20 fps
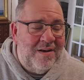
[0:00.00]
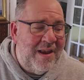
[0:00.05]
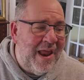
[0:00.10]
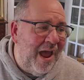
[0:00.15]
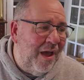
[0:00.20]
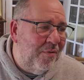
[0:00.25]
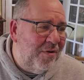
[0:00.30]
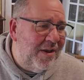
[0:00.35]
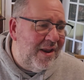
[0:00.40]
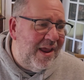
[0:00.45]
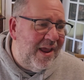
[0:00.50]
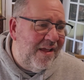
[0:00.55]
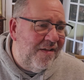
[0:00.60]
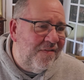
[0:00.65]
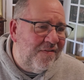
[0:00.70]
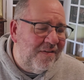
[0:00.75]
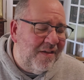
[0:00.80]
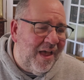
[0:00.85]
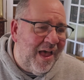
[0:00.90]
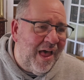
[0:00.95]

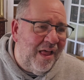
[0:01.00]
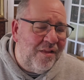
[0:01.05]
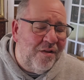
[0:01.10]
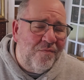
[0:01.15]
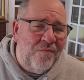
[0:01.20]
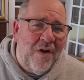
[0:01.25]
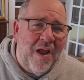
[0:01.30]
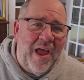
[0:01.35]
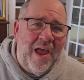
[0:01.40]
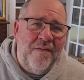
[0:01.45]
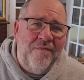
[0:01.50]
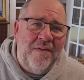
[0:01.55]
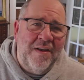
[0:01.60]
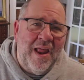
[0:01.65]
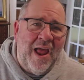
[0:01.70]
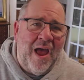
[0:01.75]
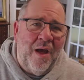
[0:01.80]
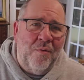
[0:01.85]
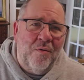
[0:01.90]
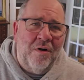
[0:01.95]
Nowadays, I'll arrive
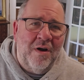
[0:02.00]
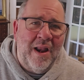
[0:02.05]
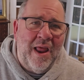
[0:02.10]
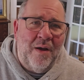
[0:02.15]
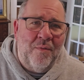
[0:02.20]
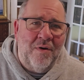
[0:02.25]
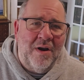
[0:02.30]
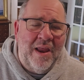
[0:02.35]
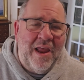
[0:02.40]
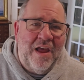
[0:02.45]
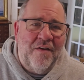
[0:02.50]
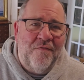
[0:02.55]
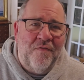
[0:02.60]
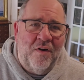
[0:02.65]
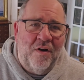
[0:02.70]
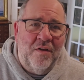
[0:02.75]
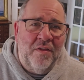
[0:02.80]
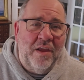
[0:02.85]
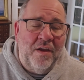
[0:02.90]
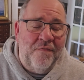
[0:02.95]
an hour and a half
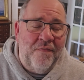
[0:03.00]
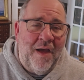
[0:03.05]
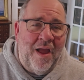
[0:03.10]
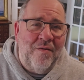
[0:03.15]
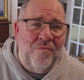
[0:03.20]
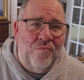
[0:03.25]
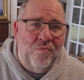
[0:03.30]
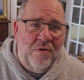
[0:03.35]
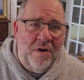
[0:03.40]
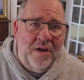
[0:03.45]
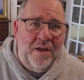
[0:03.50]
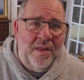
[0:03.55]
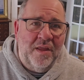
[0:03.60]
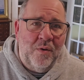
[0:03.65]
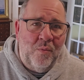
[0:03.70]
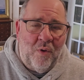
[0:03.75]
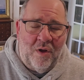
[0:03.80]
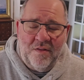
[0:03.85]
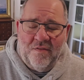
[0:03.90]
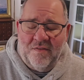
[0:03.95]
early if I
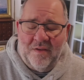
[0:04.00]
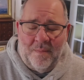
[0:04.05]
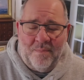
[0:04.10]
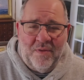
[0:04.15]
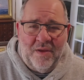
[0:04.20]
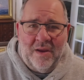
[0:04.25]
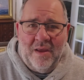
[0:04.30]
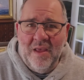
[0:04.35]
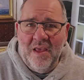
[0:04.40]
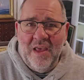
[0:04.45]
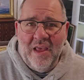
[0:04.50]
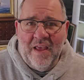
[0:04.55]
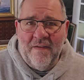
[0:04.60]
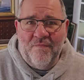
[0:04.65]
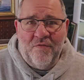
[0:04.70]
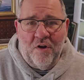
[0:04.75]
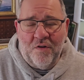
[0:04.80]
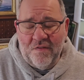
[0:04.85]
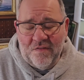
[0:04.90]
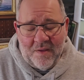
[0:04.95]
really want something.
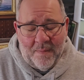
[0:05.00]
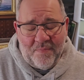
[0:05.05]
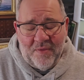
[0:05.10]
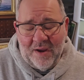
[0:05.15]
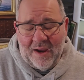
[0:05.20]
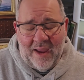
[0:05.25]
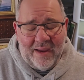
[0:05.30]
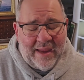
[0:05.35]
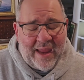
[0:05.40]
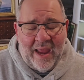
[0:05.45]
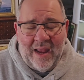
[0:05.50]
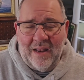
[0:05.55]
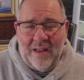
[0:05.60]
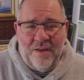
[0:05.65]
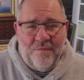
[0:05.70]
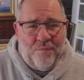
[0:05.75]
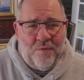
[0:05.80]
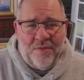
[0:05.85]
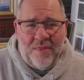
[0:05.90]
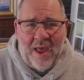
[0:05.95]
If there's something I can't
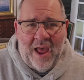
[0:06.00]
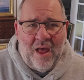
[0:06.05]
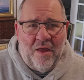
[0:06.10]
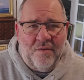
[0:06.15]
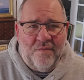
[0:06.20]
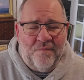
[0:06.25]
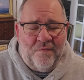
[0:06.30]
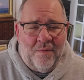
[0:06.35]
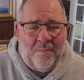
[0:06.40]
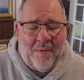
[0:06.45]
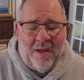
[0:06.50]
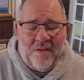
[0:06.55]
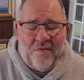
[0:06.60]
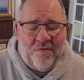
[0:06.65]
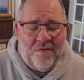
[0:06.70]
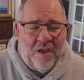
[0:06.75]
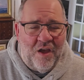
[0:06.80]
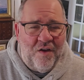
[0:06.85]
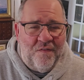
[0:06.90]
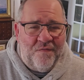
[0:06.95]
live without for
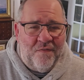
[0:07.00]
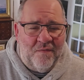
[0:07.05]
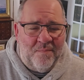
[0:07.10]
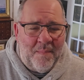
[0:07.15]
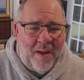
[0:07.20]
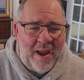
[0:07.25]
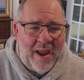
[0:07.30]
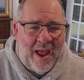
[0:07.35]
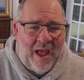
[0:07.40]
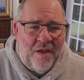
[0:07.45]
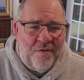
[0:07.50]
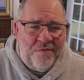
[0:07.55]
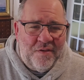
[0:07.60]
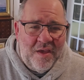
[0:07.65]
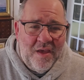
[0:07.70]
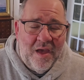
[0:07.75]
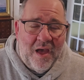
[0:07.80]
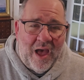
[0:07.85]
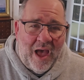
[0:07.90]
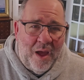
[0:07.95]
myself or for my house,
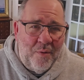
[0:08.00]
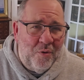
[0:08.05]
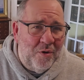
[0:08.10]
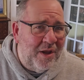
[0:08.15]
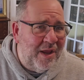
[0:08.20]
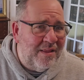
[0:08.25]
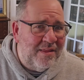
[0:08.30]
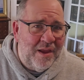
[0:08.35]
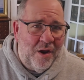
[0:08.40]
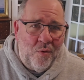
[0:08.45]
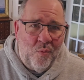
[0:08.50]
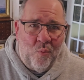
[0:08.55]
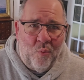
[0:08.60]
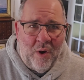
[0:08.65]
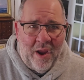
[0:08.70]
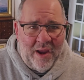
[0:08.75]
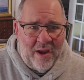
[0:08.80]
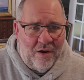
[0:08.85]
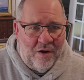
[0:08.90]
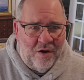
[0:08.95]
I will get there
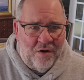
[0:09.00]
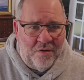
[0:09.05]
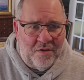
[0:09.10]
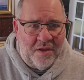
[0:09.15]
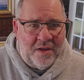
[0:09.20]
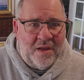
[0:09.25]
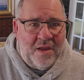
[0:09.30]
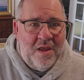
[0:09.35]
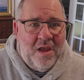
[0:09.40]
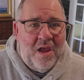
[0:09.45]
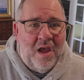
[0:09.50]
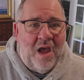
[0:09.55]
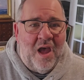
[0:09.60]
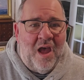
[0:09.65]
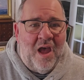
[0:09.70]
way early.